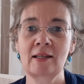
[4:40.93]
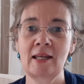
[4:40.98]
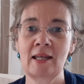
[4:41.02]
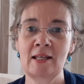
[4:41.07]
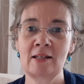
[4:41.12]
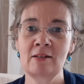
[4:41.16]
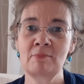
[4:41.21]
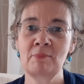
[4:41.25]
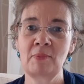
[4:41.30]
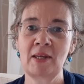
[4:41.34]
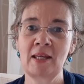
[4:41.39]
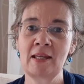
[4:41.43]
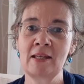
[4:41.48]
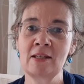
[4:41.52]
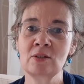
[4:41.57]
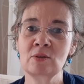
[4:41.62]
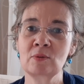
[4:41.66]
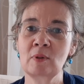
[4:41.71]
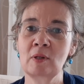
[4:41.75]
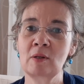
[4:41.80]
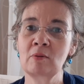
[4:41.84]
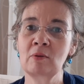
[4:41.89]
In
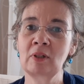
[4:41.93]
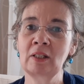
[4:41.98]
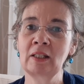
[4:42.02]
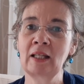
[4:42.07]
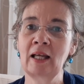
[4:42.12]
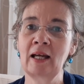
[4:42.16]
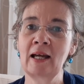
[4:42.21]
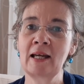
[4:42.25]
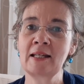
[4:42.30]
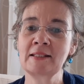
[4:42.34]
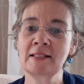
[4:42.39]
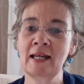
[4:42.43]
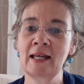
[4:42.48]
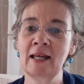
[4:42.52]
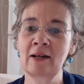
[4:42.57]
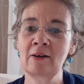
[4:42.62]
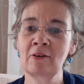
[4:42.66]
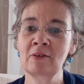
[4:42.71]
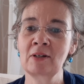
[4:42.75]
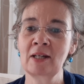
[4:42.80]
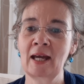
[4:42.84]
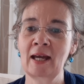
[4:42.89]
peace we will lie
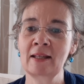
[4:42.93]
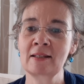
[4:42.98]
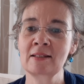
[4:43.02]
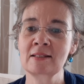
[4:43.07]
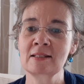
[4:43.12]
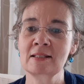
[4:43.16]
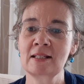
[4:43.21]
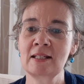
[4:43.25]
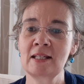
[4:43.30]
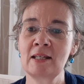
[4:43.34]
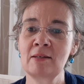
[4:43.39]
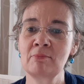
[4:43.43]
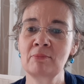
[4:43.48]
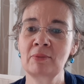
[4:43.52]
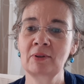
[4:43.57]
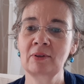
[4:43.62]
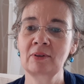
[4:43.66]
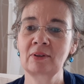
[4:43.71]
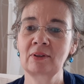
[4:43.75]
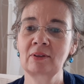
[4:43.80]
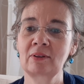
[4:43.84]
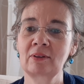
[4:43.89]
down and sleep,
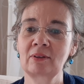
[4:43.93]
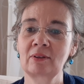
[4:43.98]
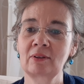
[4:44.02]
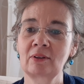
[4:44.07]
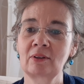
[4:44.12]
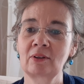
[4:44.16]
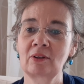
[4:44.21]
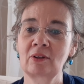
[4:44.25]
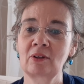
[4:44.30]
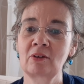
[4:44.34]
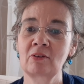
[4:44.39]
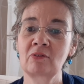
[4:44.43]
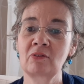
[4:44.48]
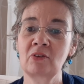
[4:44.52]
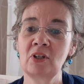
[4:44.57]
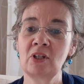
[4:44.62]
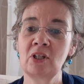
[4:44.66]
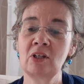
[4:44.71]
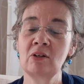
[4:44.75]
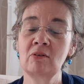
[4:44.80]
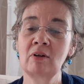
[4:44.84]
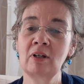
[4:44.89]
for
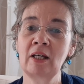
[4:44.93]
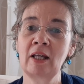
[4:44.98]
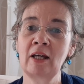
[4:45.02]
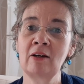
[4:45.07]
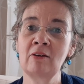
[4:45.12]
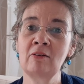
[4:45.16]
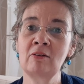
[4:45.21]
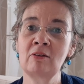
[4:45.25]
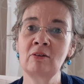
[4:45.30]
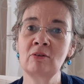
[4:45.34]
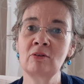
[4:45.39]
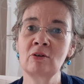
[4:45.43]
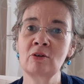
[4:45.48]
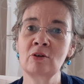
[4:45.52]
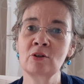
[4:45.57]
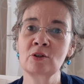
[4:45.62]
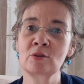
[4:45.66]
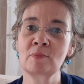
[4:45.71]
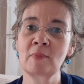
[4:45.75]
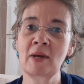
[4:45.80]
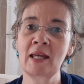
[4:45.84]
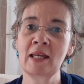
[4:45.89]
you alone,
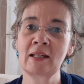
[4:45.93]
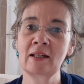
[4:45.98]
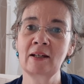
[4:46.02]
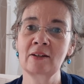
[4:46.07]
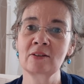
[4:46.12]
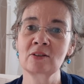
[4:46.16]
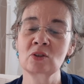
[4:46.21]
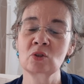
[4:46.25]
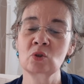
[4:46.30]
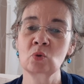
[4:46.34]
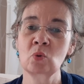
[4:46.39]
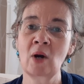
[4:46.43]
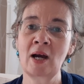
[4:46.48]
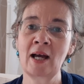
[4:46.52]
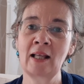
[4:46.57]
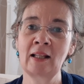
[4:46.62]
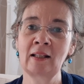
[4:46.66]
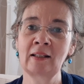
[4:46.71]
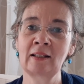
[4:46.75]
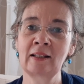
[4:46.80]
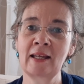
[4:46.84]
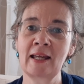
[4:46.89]
Lord, make us
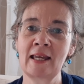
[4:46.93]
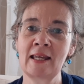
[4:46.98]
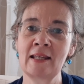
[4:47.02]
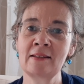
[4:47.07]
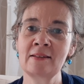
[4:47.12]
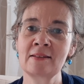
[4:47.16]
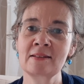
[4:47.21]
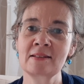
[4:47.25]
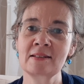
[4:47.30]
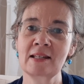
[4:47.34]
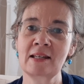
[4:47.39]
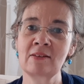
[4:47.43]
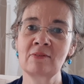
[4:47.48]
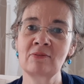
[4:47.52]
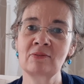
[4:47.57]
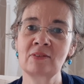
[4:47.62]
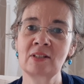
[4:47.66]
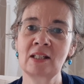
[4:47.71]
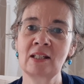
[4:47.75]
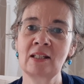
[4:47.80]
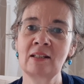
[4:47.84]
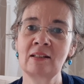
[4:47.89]
dwell in
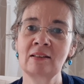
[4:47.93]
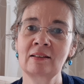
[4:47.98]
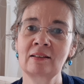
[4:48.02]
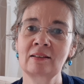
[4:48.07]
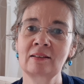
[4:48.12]
safety.